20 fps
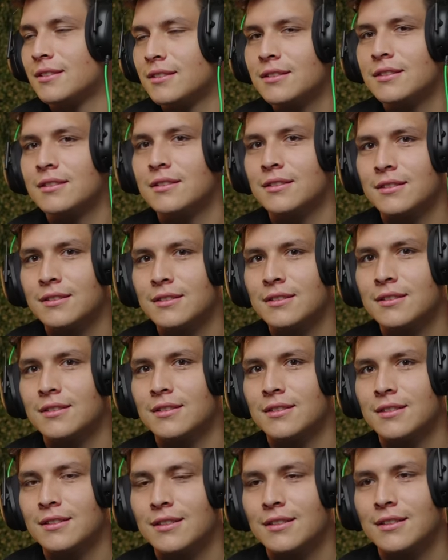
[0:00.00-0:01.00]

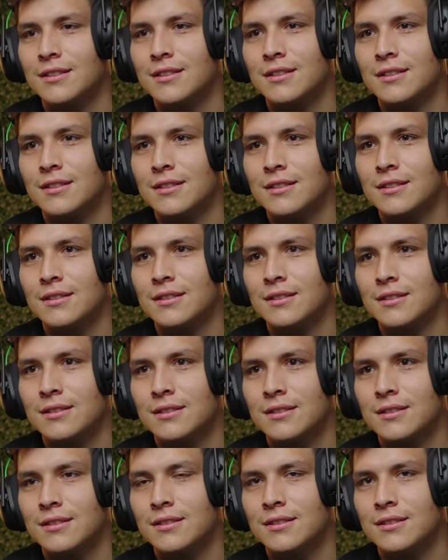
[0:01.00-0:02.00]

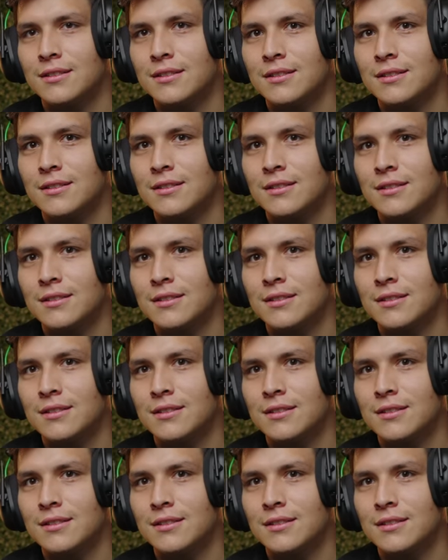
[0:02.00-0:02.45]
(silent)